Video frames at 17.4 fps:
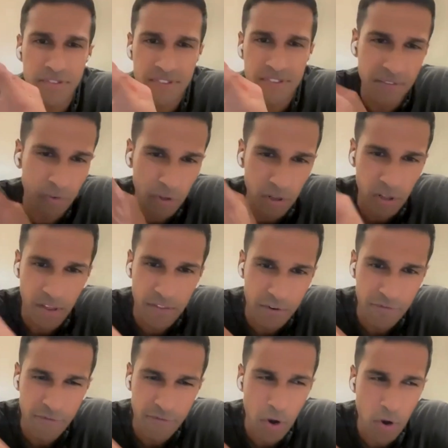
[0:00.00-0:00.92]
with several
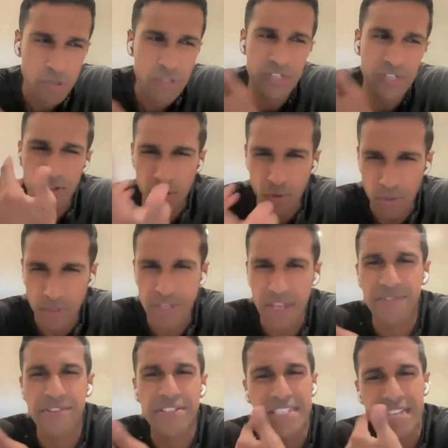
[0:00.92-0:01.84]
other folks, including
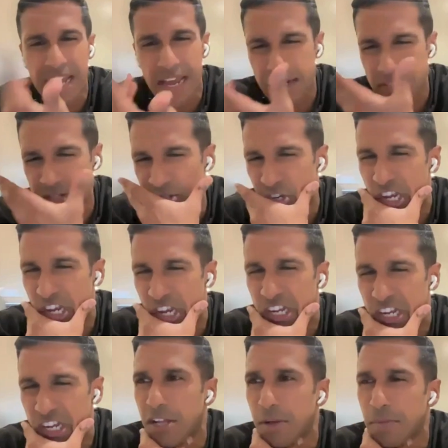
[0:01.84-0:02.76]
David Sachs and
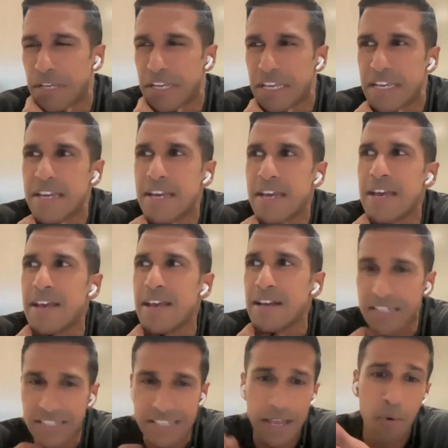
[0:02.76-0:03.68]
Jack Selby,
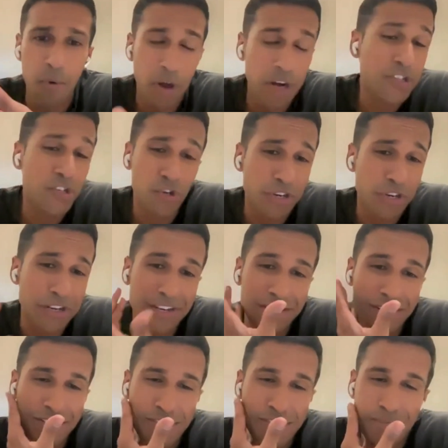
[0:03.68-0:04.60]
because they want to turn it
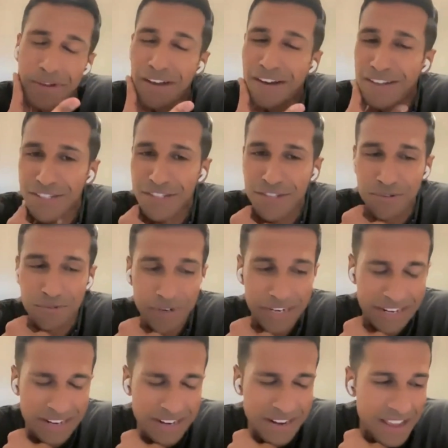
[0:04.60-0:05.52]
into something on
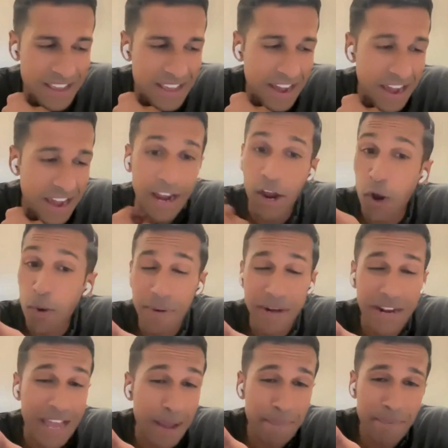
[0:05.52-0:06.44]
screen. I hope it
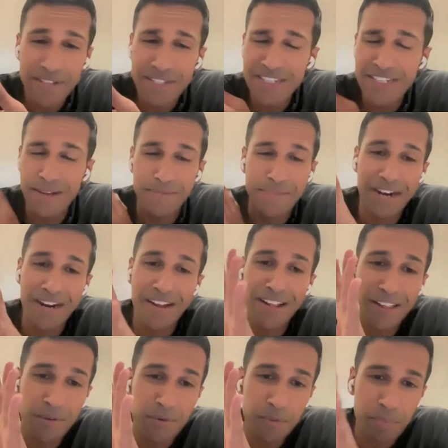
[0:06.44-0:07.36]
happens. I'm not a
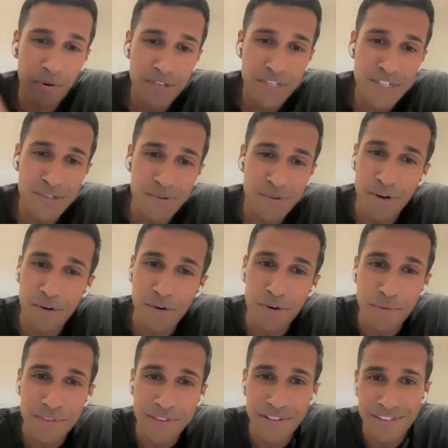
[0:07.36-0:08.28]
Hollywood person, so I don't
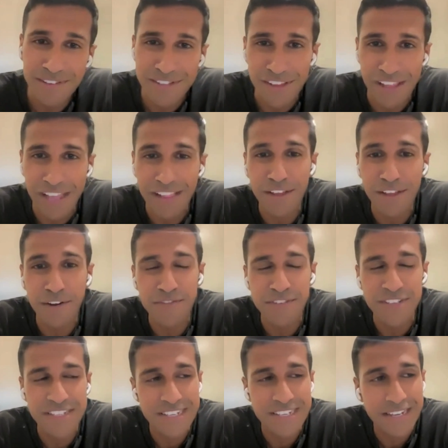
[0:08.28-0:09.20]
know the likelihood of
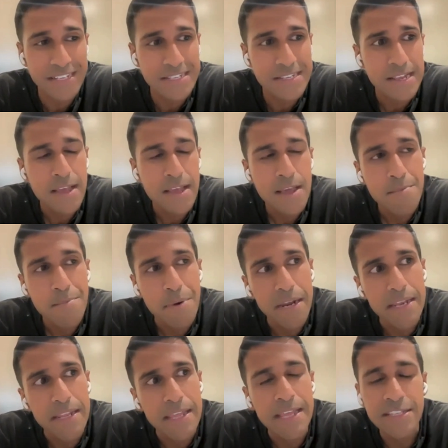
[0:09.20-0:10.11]
success.
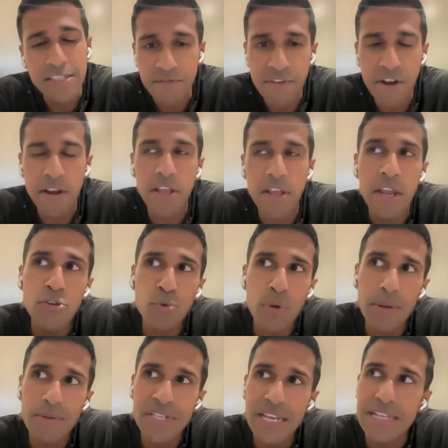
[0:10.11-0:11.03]
But here's
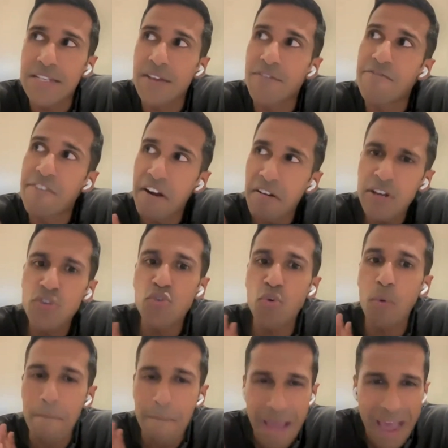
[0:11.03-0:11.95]
what I would say. It's a very
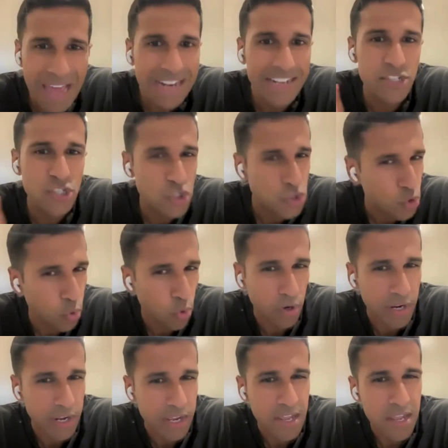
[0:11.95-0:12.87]
dramatic
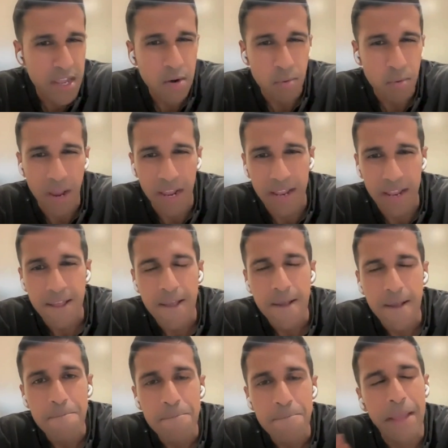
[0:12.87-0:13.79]
story, right?
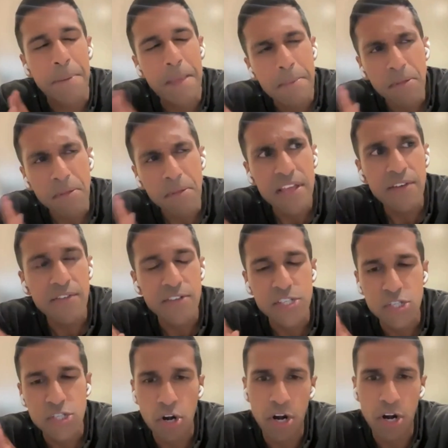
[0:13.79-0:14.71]
Like people think of
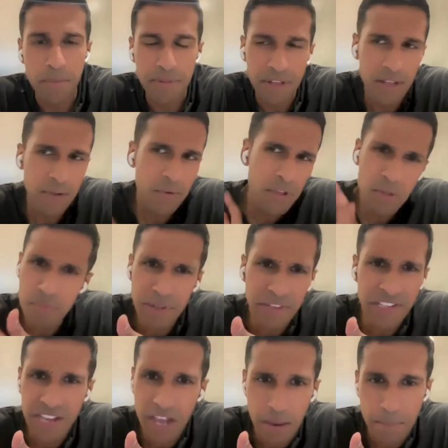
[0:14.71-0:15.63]
a startup and they're like, well, you
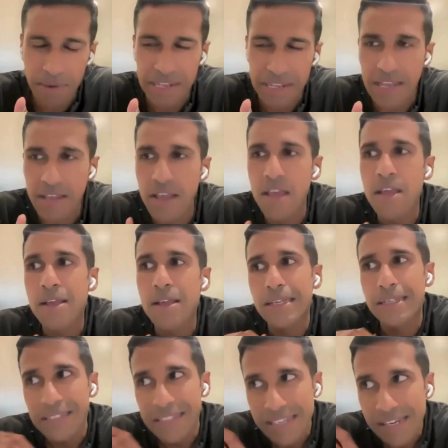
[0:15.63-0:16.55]
built a company.
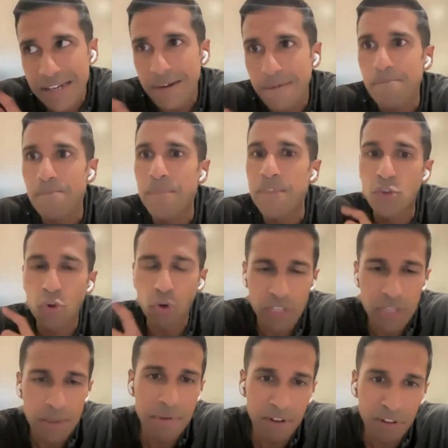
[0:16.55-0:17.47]
Yeah,
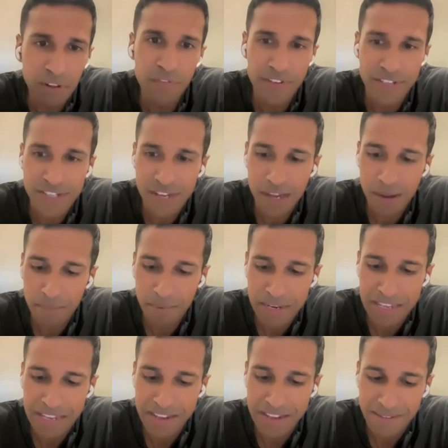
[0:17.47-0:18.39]
during the middle of this
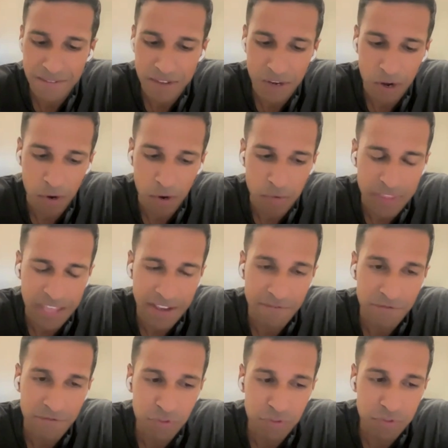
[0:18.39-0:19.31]
company, they
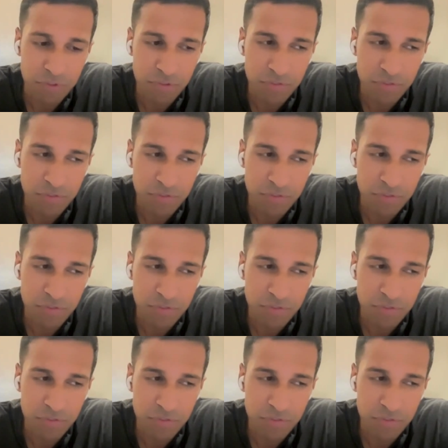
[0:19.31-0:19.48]
have